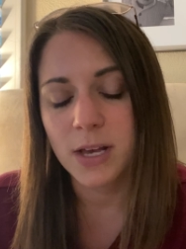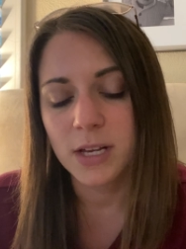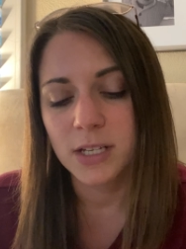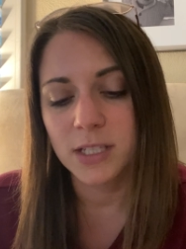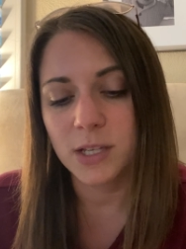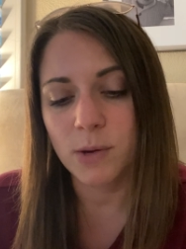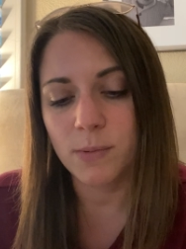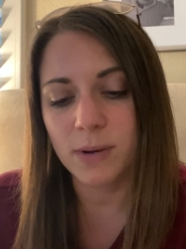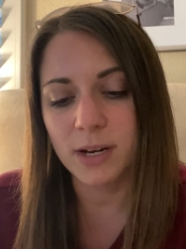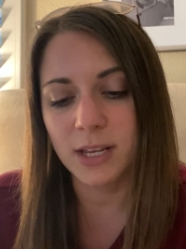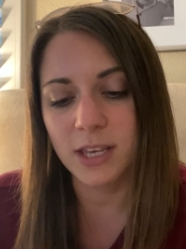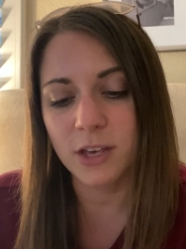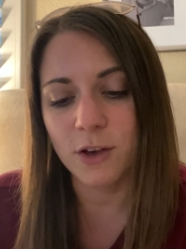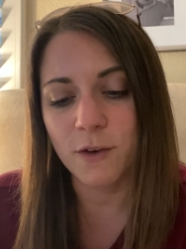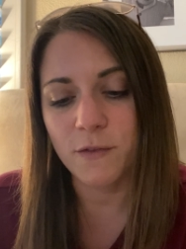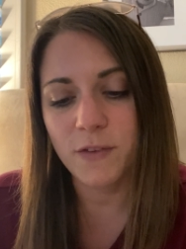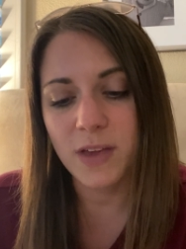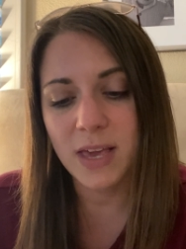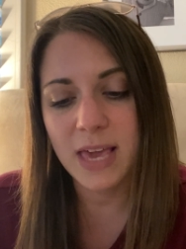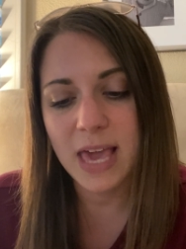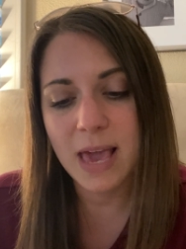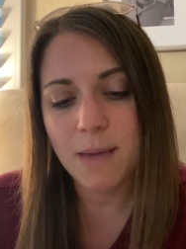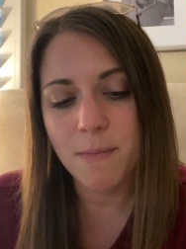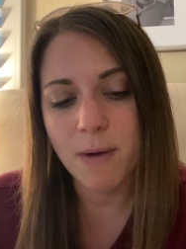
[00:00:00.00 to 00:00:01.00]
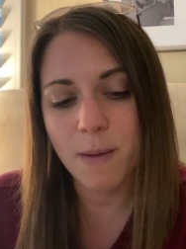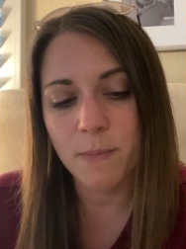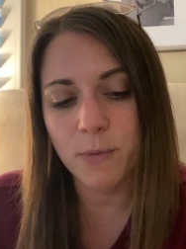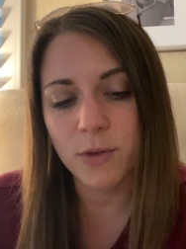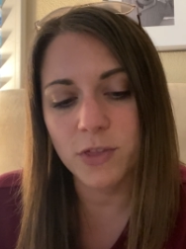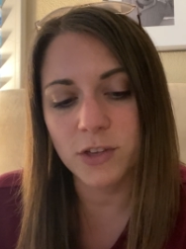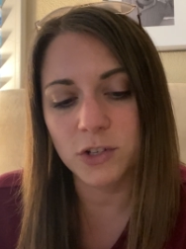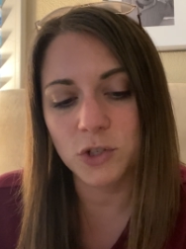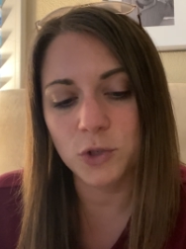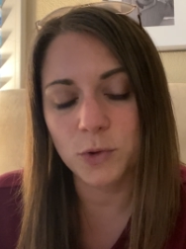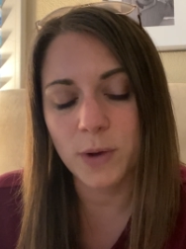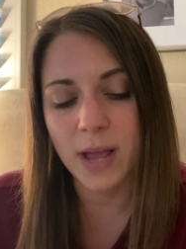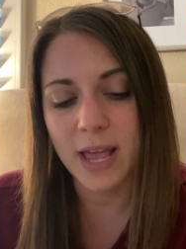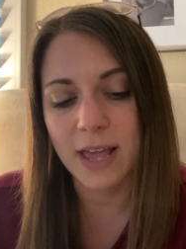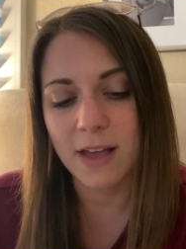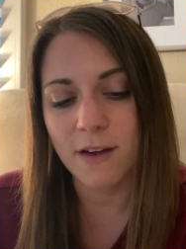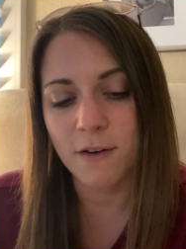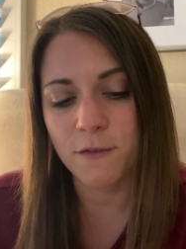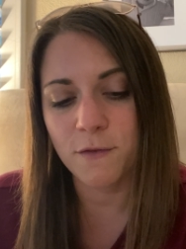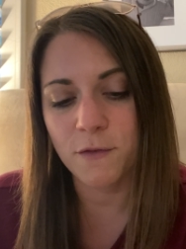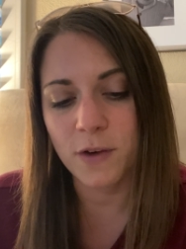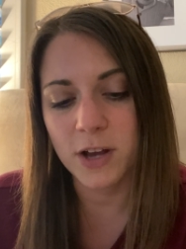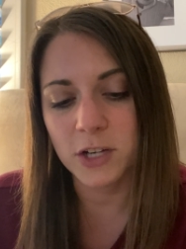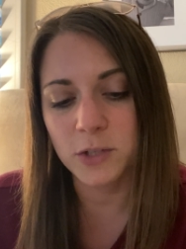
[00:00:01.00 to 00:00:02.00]
so when Gylfi came up with a tray
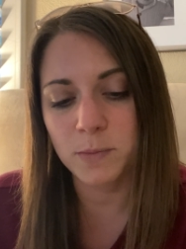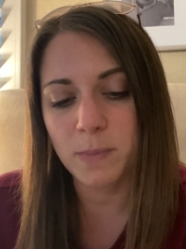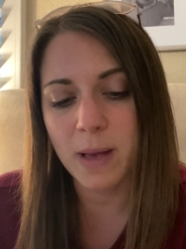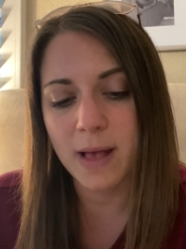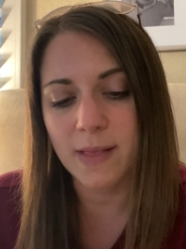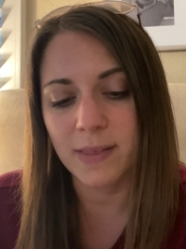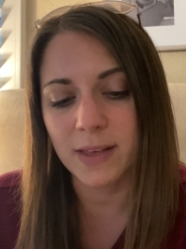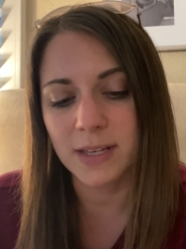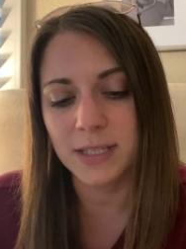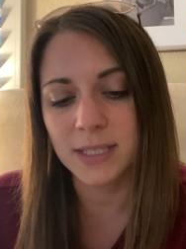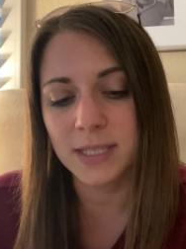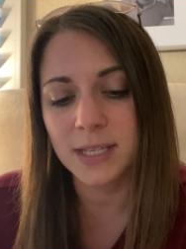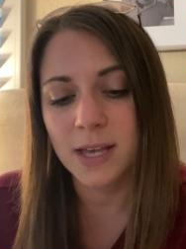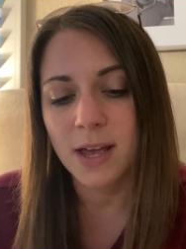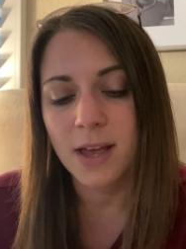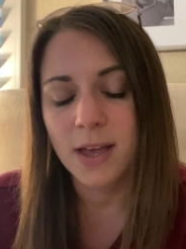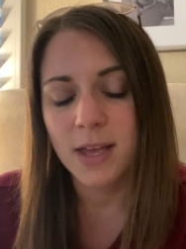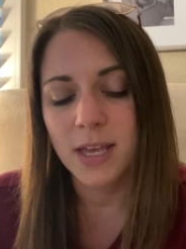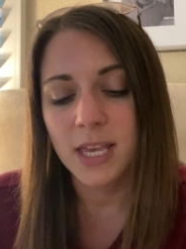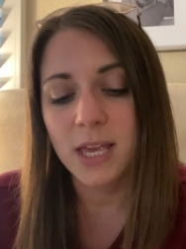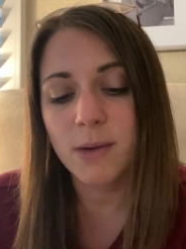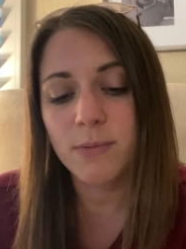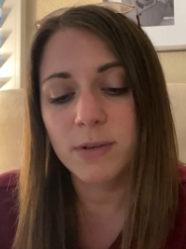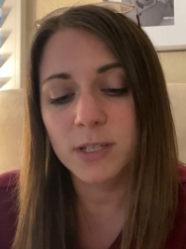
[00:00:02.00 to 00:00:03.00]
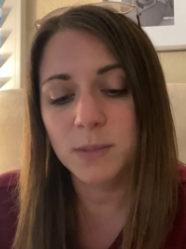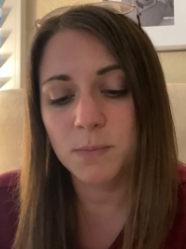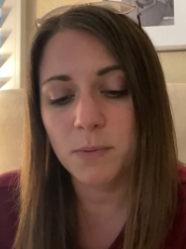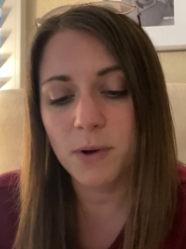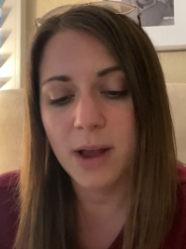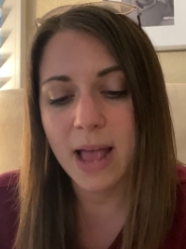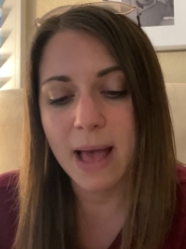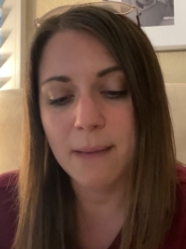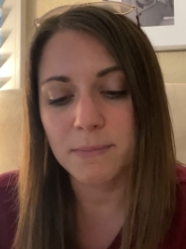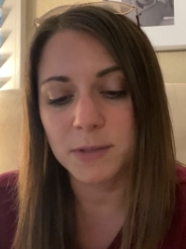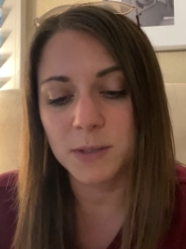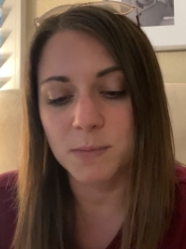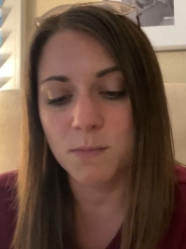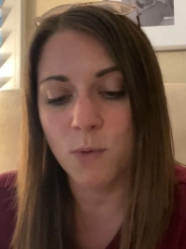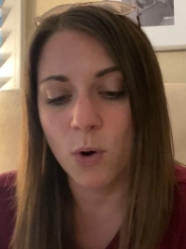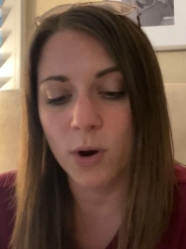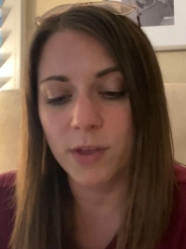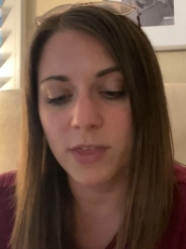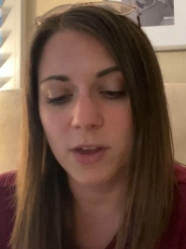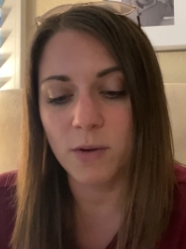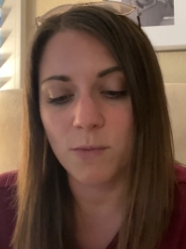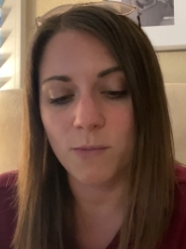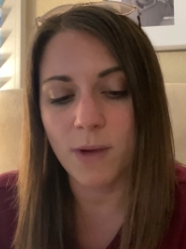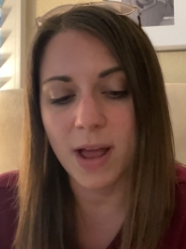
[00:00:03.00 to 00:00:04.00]
of fresh pellets, he was perhaps
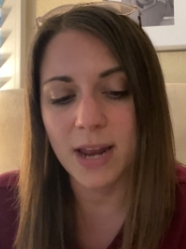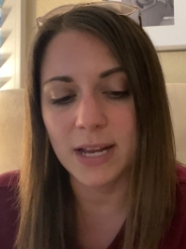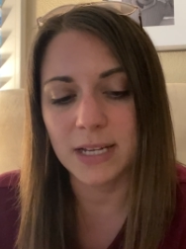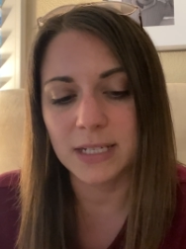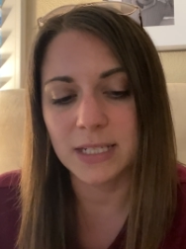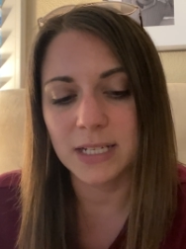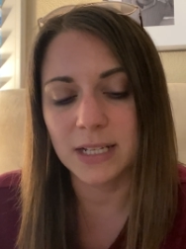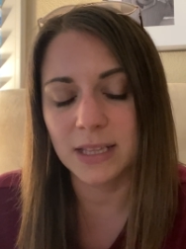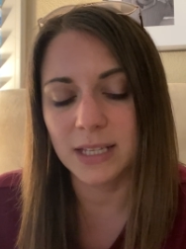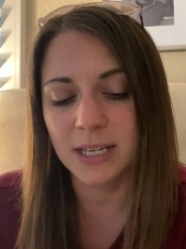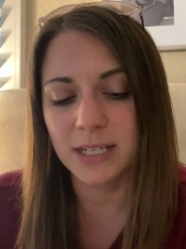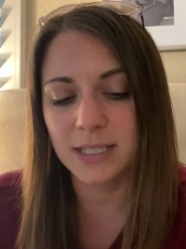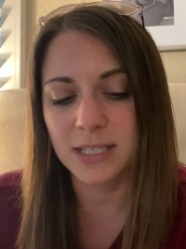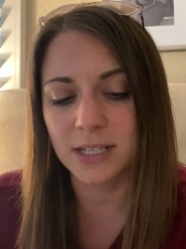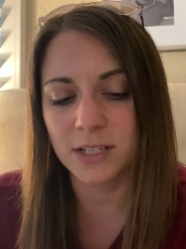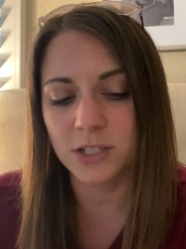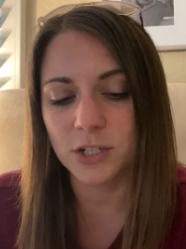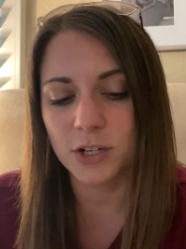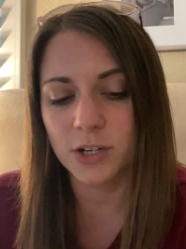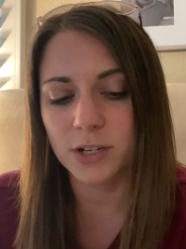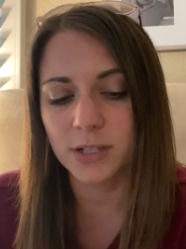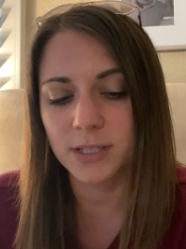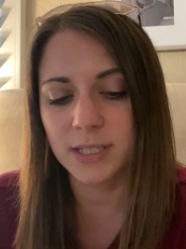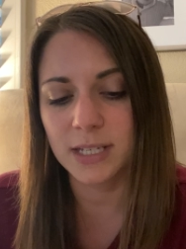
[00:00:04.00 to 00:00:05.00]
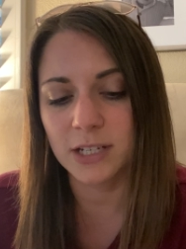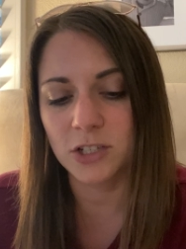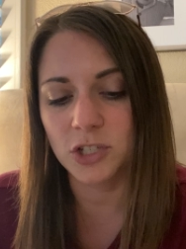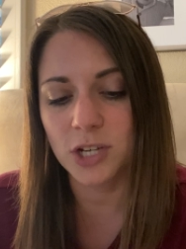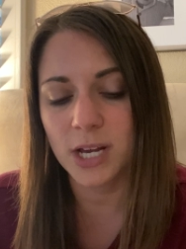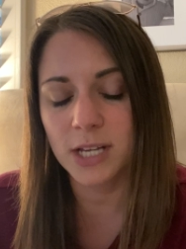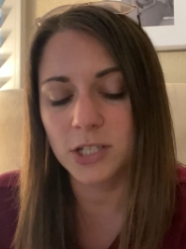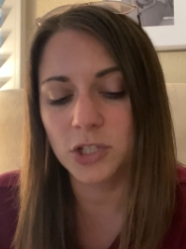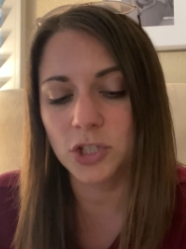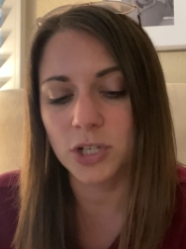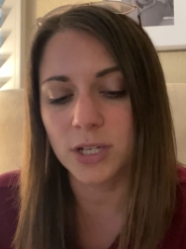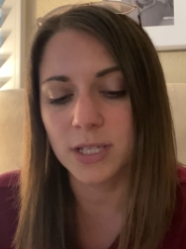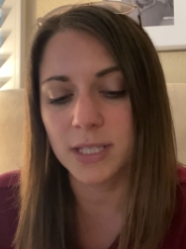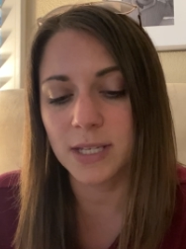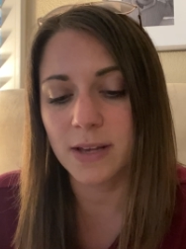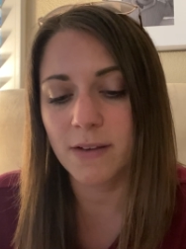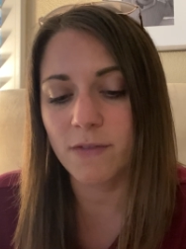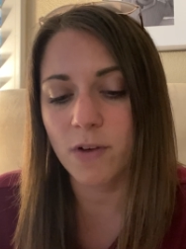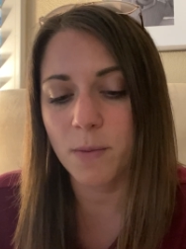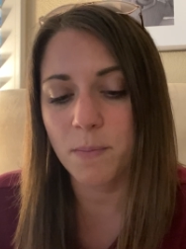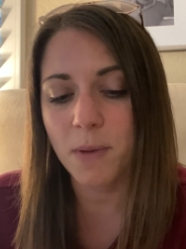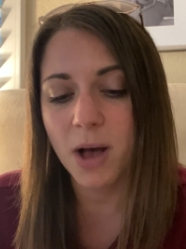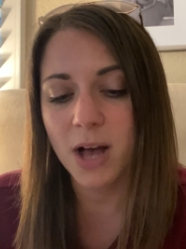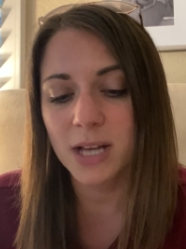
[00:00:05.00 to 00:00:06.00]
more than ready to listen to her suggestions
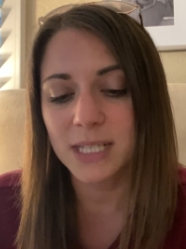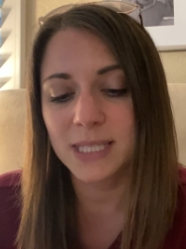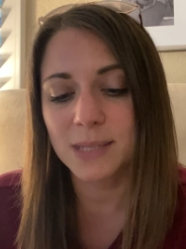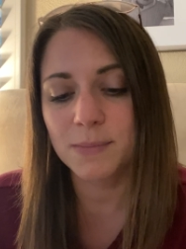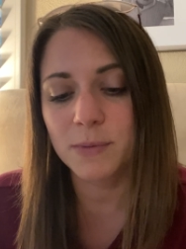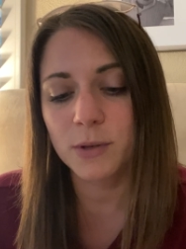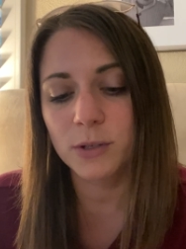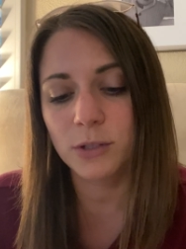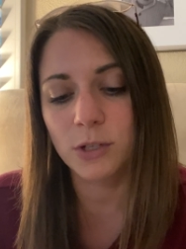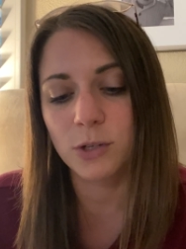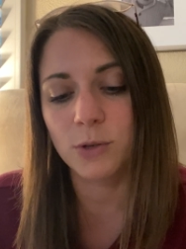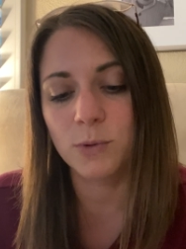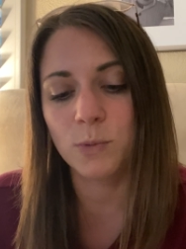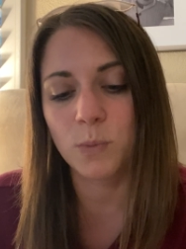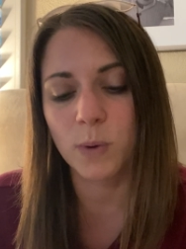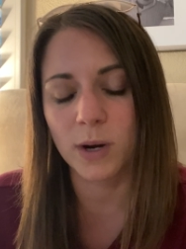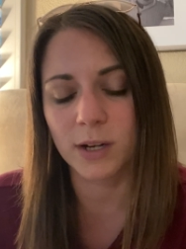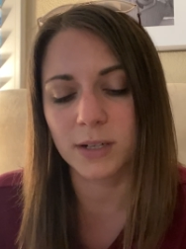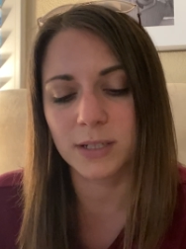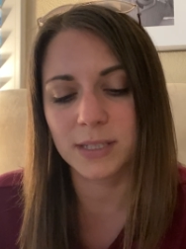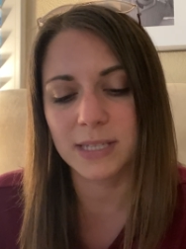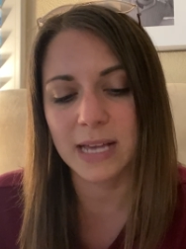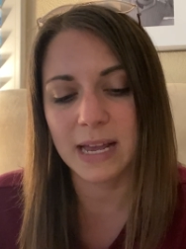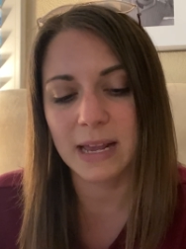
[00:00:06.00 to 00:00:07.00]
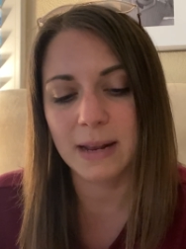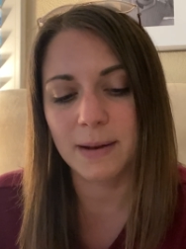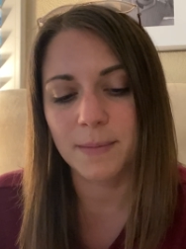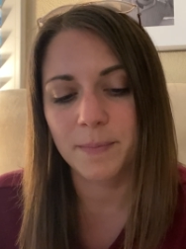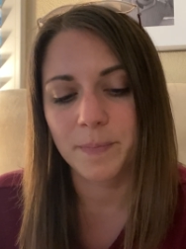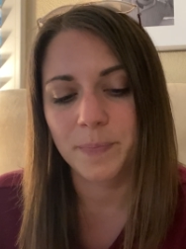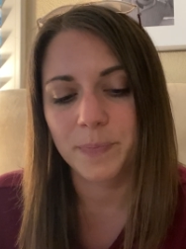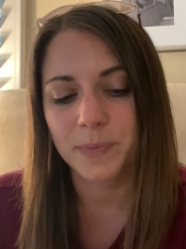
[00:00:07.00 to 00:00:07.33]
of a possible new work site.